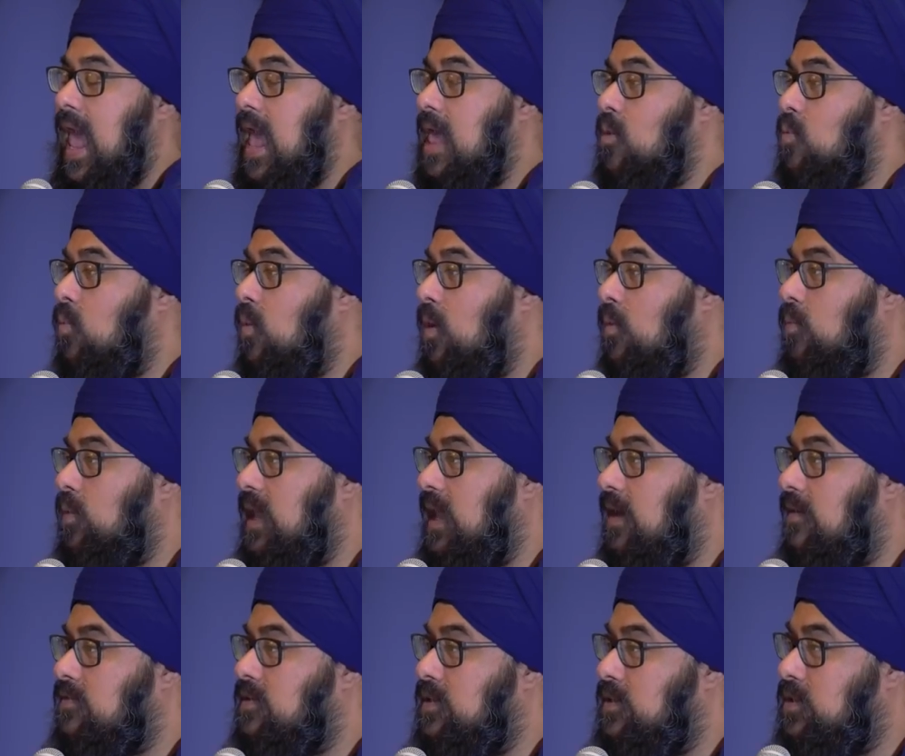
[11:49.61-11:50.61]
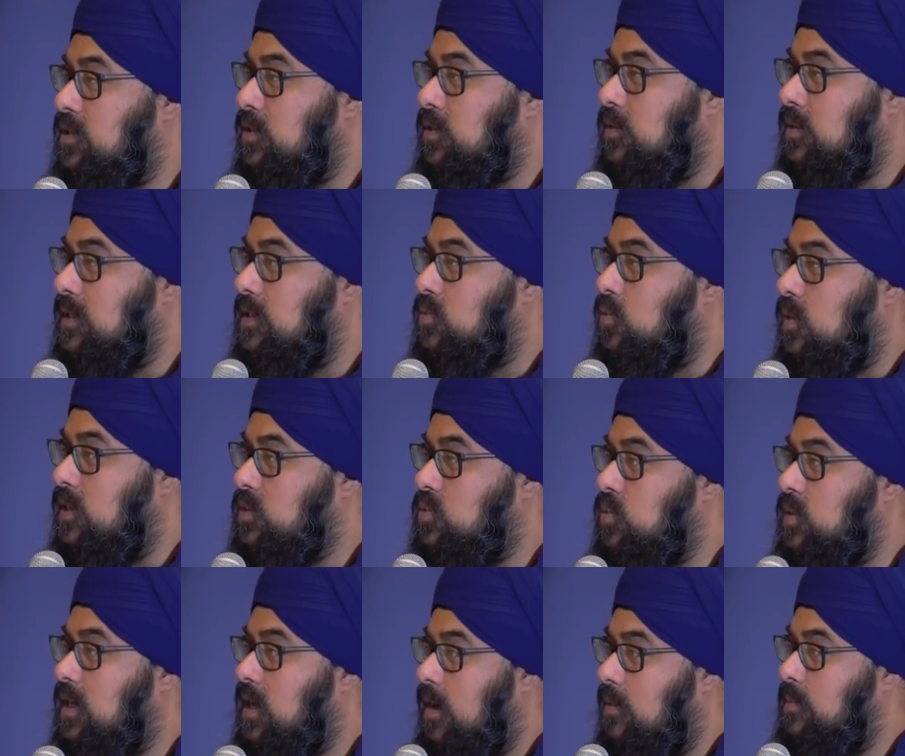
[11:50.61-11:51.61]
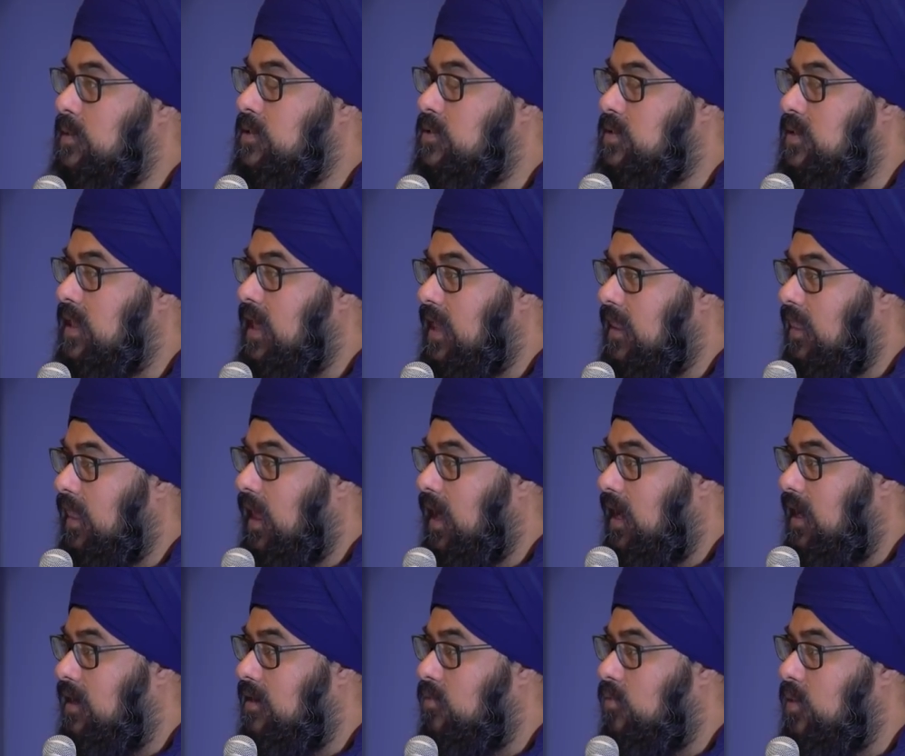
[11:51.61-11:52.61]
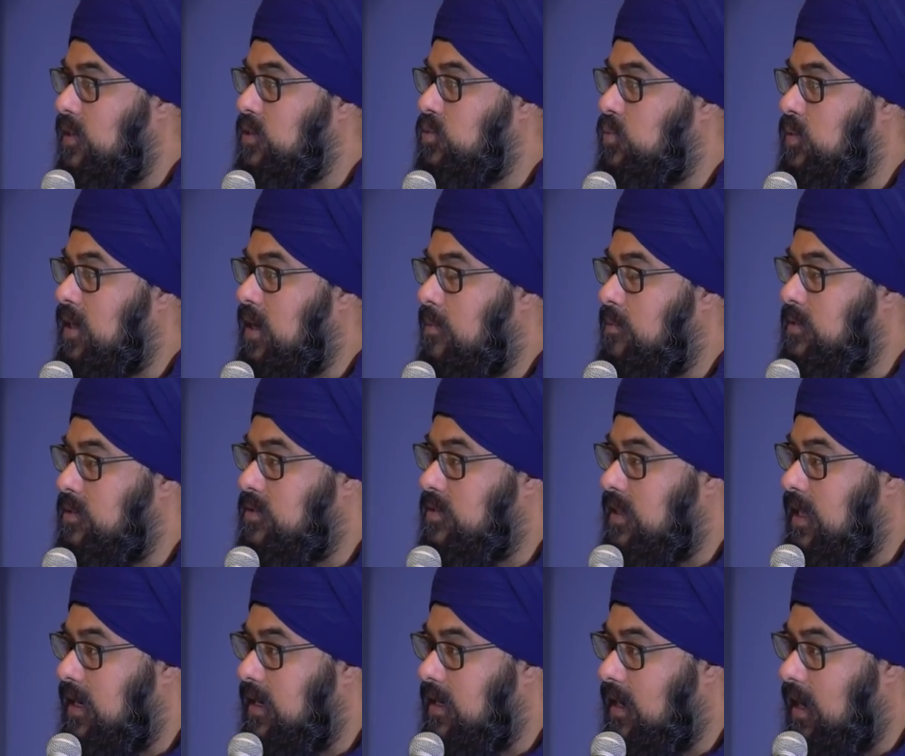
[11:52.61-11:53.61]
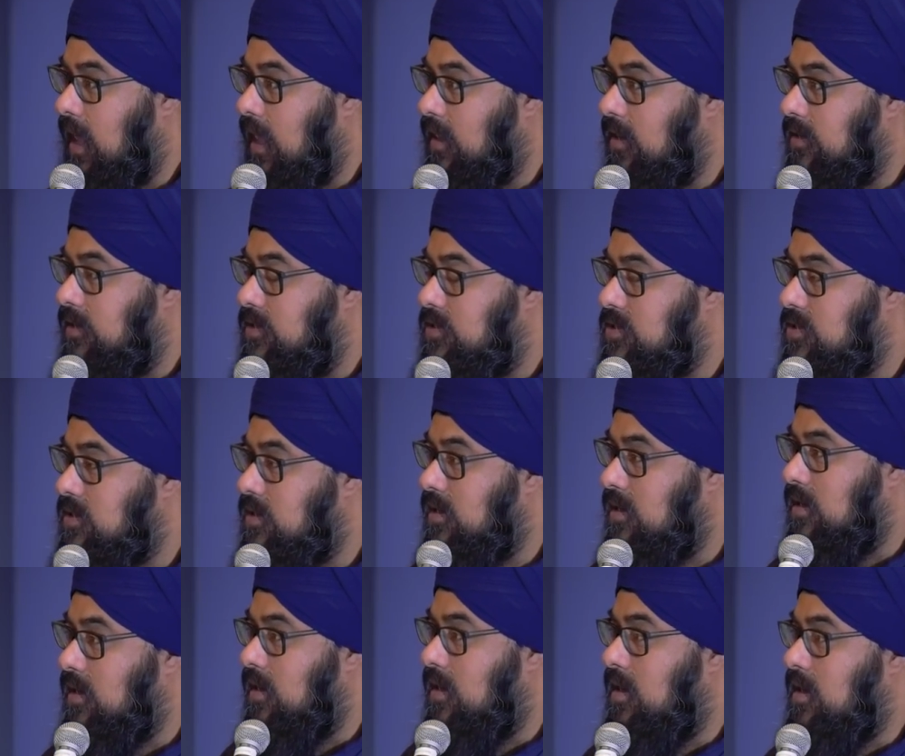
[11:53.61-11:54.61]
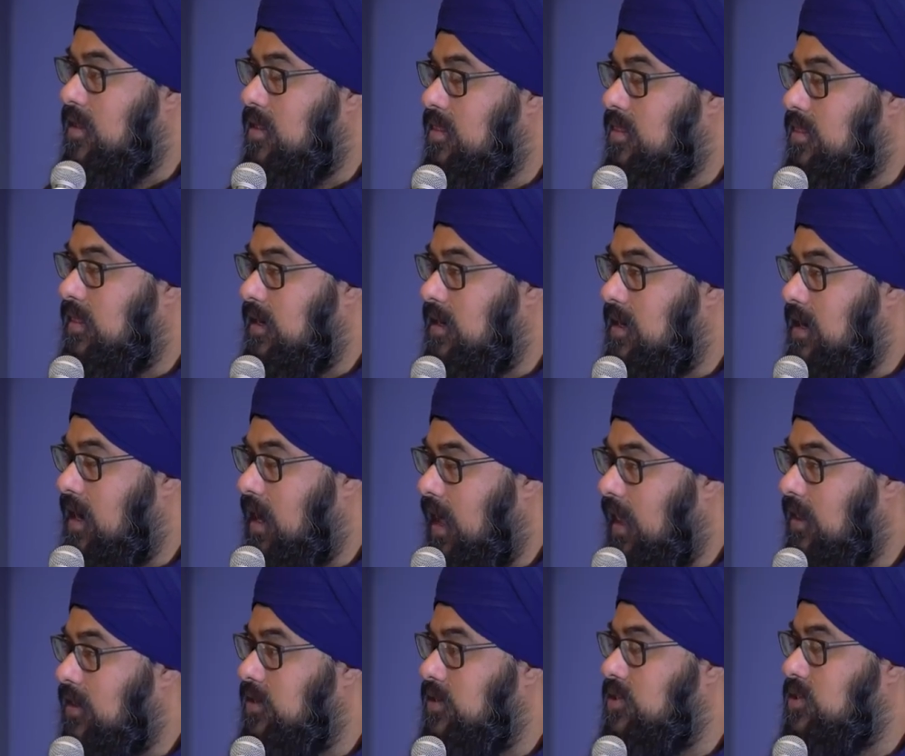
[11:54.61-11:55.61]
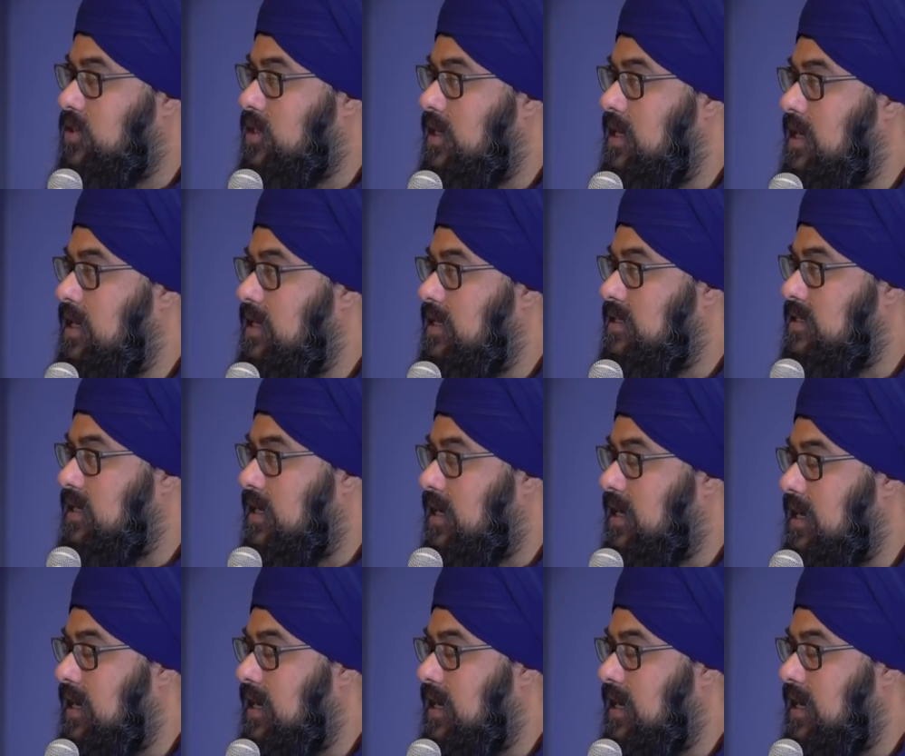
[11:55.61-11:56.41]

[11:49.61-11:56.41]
And what we have to do is, once we come into that light, once we come into that knowledge, the knowledge is a